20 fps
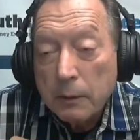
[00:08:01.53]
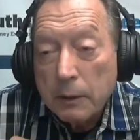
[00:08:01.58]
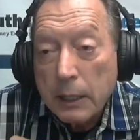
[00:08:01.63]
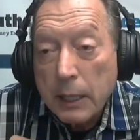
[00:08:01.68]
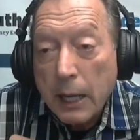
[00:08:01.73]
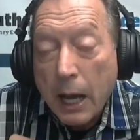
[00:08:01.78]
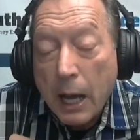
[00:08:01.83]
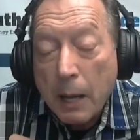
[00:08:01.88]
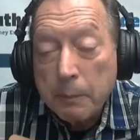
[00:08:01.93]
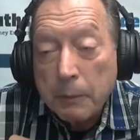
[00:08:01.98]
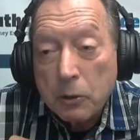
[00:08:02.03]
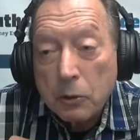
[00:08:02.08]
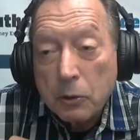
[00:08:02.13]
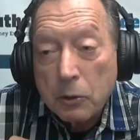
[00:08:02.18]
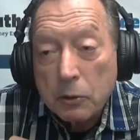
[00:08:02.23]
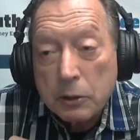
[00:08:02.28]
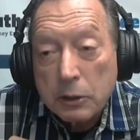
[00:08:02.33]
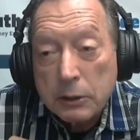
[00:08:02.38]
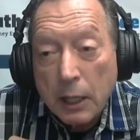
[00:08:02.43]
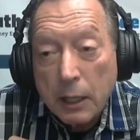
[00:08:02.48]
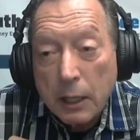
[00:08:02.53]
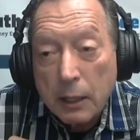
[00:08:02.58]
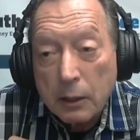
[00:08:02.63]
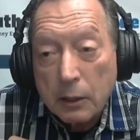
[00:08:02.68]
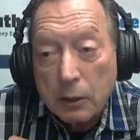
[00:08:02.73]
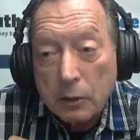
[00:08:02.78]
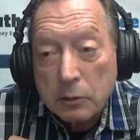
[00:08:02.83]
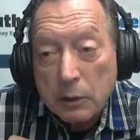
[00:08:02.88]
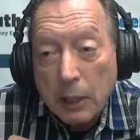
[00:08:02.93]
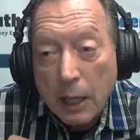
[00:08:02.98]
Nominal
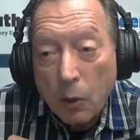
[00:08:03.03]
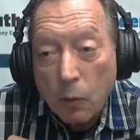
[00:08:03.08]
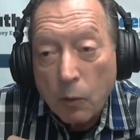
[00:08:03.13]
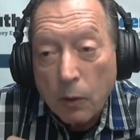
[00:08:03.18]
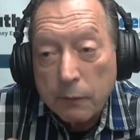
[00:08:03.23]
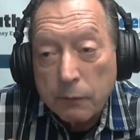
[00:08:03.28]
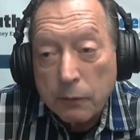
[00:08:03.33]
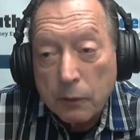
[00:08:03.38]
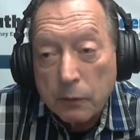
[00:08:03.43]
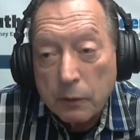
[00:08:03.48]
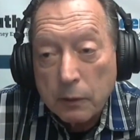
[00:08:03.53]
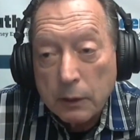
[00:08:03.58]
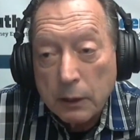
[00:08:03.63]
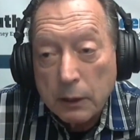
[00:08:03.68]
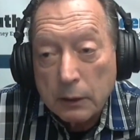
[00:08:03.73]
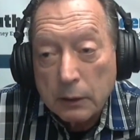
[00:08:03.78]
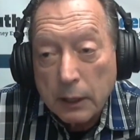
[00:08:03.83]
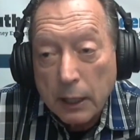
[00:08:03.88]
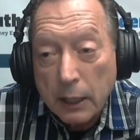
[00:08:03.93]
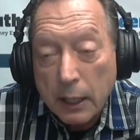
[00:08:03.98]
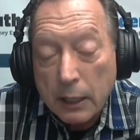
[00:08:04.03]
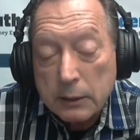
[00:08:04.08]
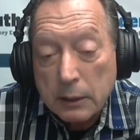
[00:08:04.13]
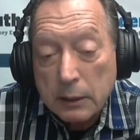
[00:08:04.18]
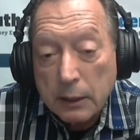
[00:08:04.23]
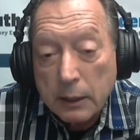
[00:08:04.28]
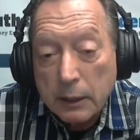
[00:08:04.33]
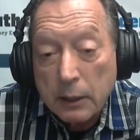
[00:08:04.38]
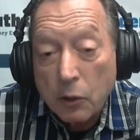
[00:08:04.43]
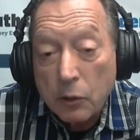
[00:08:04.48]
sales, however, in
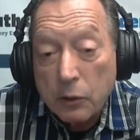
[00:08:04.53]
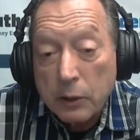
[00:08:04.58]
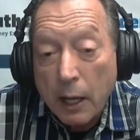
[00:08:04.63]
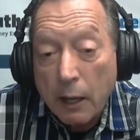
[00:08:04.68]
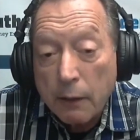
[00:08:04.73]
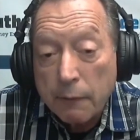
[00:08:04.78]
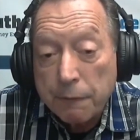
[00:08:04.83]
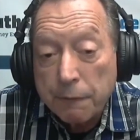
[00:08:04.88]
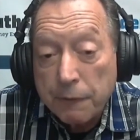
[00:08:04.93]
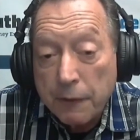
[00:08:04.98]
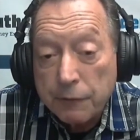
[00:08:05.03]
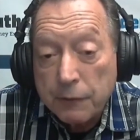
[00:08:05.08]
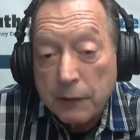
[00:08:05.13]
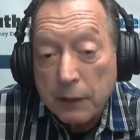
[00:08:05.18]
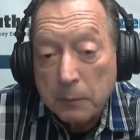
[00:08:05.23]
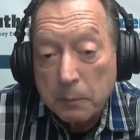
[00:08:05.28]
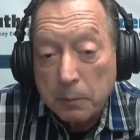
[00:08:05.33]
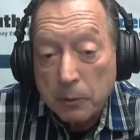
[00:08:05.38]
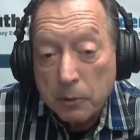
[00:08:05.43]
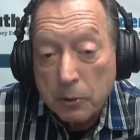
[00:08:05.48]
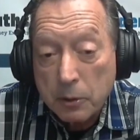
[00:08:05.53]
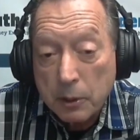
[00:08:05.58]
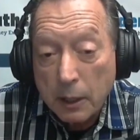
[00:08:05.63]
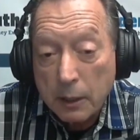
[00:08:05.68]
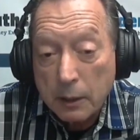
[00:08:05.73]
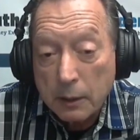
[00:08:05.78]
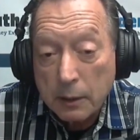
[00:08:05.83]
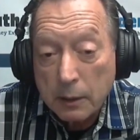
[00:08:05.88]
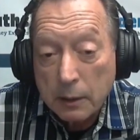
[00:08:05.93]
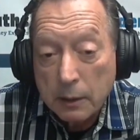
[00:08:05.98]
gasoline are down
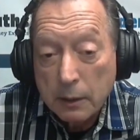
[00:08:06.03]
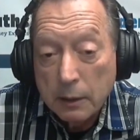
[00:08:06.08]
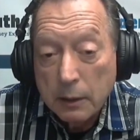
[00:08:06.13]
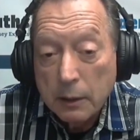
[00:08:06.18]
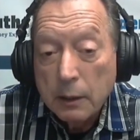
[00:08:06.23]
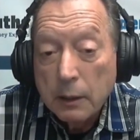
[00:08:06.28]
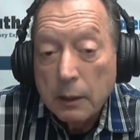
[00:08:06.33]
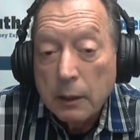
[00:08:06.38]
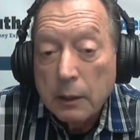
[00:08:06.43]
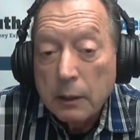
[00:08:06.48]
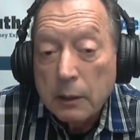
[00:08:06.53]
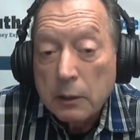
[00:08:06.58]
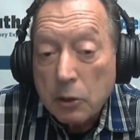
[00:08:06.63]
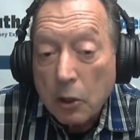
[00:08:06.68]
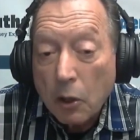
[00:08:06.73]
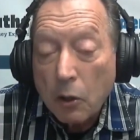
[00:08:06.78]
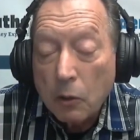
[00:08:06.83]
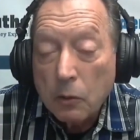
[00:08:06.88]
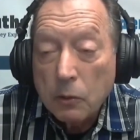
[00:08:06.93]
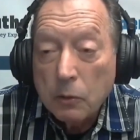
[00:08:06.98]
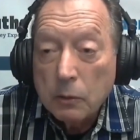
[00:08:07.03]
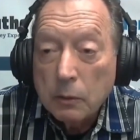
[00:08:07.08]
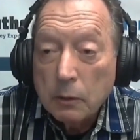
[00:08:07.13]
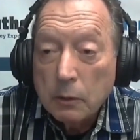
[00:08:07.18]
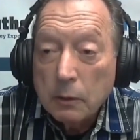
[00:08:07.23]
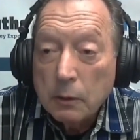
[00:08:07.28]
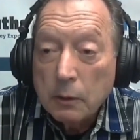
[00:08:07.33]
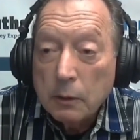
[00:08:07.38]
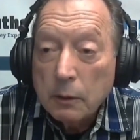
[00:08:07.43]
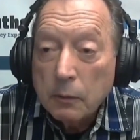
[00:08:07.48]
15%. So,
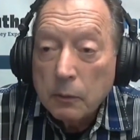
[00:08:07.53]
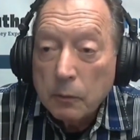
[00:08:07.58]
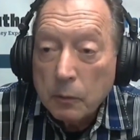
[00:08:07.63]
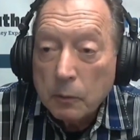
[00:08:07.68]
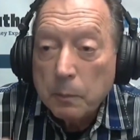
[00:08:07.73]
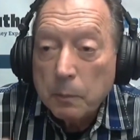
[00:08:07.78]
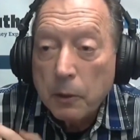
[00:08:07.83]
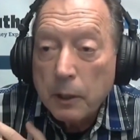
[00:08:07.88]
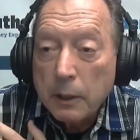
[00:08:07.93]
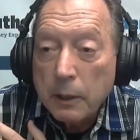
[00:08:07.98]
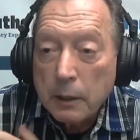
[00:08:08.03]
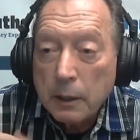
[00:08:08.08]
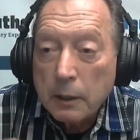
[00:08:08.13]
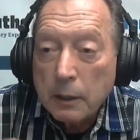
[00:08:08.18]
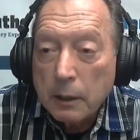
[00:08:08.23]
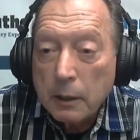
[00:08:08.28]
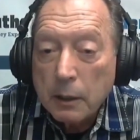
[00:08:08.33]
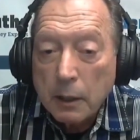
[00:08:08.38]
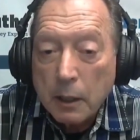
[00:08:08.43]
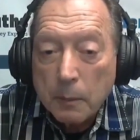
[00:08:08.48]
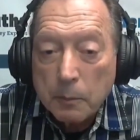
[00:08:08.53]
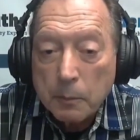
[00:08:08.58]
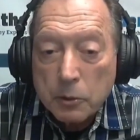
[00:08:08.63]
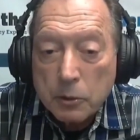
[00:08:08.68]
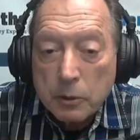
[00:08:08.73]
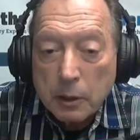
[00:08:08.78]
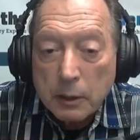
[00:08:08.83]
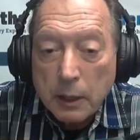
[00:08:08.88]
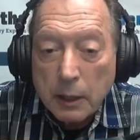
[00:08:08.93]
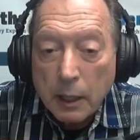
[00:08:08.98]
putting the
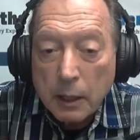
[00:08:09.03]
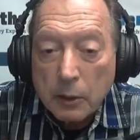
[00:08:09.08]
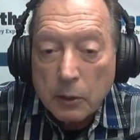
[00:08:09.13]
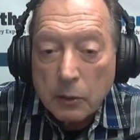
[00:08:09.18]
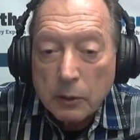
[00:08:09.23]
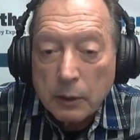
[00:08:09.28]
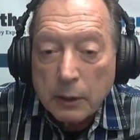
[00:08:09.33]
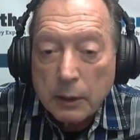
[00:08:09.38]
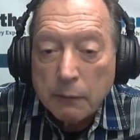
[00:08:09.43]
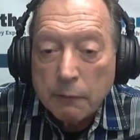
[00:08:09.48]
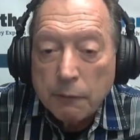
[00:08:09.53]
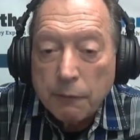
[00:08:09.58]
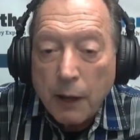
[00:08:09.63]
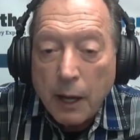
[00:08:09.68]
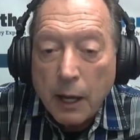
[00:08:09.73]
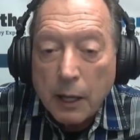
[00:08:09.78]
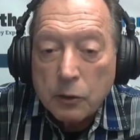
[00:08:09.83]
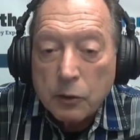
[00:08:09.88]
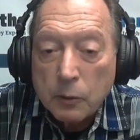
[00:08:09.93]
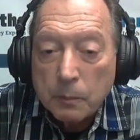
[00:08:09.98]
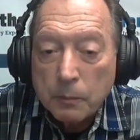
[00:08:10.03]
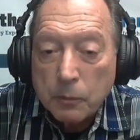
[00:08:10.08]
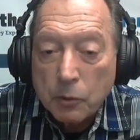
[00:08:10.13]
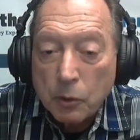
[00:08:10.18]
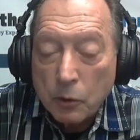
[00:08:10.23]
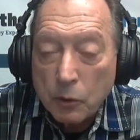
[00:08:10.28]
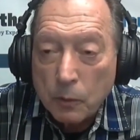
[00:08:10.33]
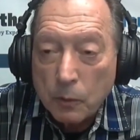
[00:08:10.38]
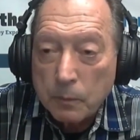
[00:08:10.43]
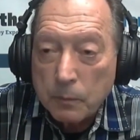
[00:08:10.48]
numbers together in volume
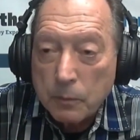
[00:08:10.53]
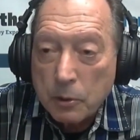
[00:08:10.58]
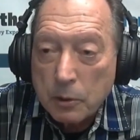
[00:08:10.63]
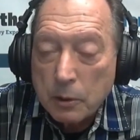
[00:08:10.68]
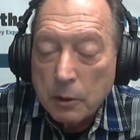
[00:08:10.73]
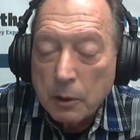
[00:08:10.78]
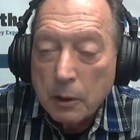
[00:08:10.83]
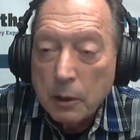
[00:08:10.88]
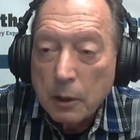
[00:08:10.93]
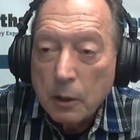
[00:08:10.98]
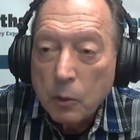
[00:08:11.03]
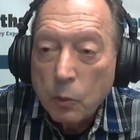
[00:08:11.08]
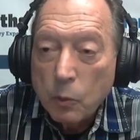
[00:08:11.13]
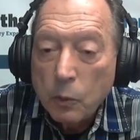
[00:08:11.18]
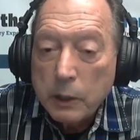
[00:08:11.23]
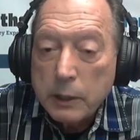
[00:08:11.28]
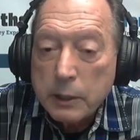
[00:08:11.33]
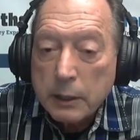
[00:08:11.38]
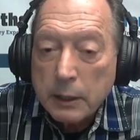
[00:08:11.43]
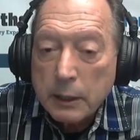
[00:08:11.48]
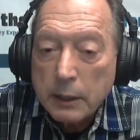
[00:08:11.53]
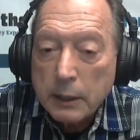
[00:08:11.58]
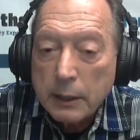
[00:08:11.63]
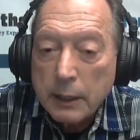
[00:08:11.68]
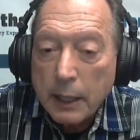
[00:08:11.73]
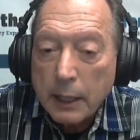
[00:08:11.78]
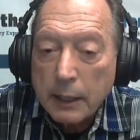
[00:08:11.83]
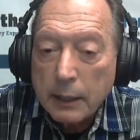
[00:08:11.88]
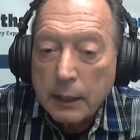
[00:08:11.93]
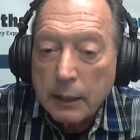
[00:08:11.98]
terms, we see
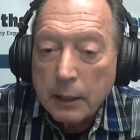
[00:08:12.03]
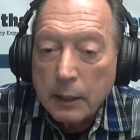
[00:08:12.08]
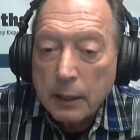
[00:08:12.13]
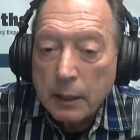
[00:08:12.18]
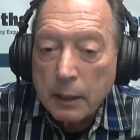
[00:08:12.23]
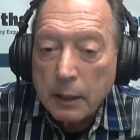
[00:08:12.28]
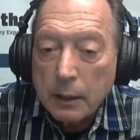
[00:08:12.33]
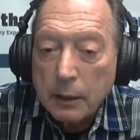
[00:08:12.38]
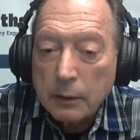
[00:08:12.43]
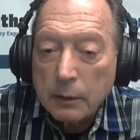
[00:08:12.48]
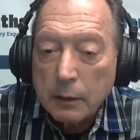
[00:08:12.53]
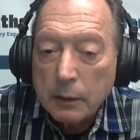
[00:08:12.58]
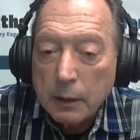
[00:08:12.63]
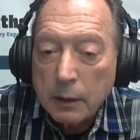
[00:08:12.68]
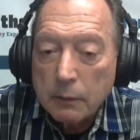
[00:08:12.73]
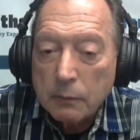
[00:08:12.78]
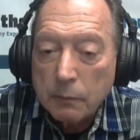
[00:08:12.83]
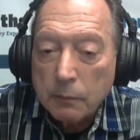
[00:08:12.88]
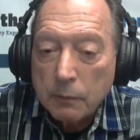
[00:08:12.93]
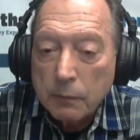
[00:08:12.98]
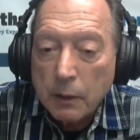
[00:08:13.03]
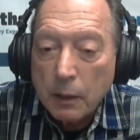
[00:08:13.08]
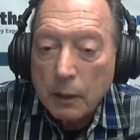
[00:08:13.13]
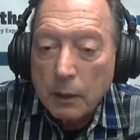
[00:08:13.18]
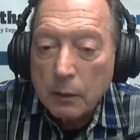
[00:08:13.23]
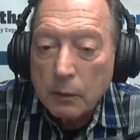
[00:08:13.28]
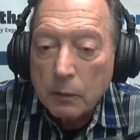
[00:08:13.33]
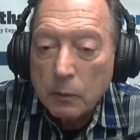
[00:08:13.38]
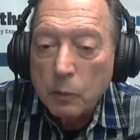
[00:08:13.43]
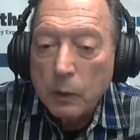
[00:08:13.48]
that in, in
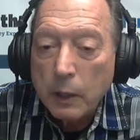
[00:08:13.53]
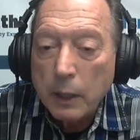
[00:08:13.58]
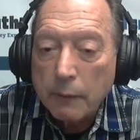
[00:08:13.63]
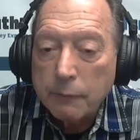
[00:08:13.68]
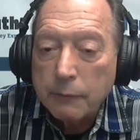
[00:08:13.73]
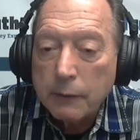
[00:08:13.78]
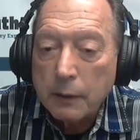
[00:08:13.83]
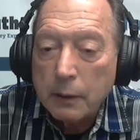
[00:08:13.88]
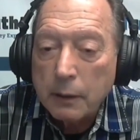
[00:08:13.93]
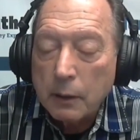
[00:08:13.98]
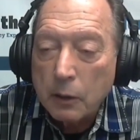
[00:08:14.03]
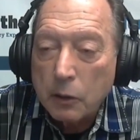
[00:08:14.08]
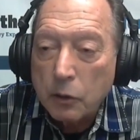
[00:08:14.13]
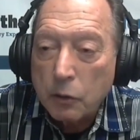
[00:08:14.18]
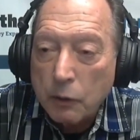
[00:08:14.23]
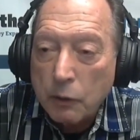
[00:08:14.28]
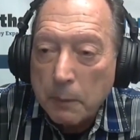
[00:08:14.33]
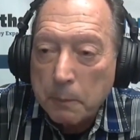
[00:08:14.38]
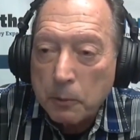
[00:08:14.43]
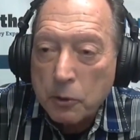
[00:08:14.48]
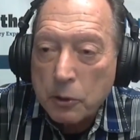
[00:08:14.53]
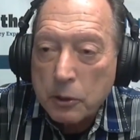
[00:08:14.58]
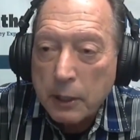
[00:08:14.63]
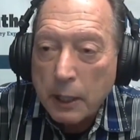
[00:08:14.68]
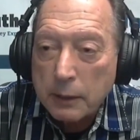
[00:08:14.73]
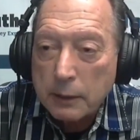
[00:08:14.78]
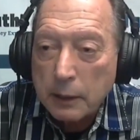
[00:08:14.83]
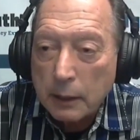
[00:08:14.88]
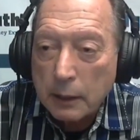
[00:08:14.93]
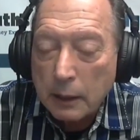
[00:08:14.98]
we have a
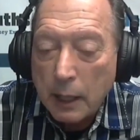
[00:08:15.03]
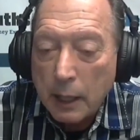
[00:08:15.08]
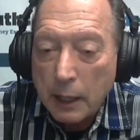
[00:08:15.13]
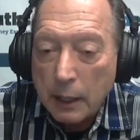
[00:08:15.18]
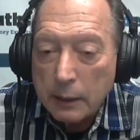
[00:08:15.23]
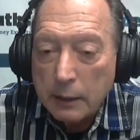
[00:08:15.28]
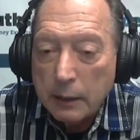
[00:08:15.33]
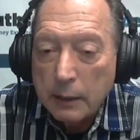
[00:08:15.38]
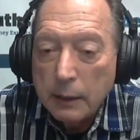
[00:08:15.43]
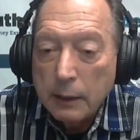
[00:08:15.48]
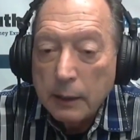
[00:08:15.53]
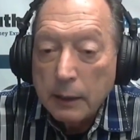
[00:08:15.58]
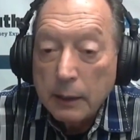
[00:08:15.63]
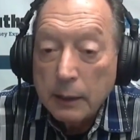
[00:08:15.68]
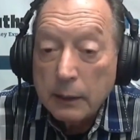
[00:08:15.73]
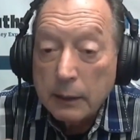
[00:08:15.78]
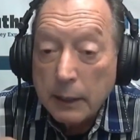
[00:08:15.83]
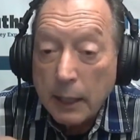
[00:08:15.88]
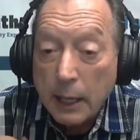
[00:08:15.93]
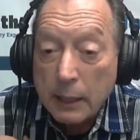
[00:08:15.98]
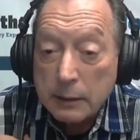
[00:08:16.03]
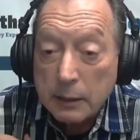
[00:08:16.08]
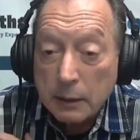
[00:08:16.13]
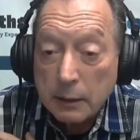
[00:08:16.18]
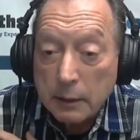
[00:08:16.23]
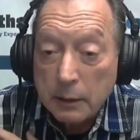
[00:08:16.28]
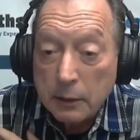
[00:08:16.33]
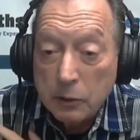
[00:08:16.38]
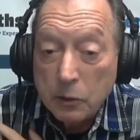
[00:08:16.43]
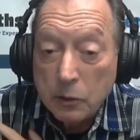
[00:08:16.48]
3% decline in
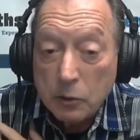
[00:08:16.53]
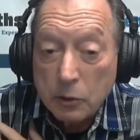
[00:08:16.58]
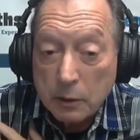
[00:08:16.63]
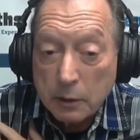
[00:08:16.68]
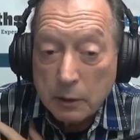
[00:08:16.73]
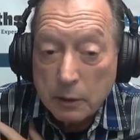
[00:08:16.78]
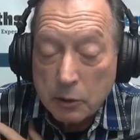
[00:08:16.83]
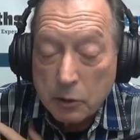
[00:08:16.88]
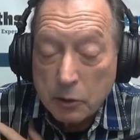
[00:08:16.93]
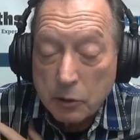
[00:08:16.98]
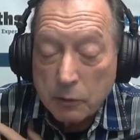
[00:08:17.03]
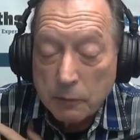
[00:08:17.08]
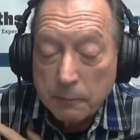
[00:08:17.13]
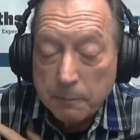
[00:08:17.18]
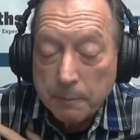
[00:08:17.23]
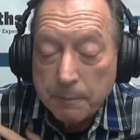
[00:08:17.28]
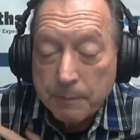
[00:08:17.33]
gasoline usage.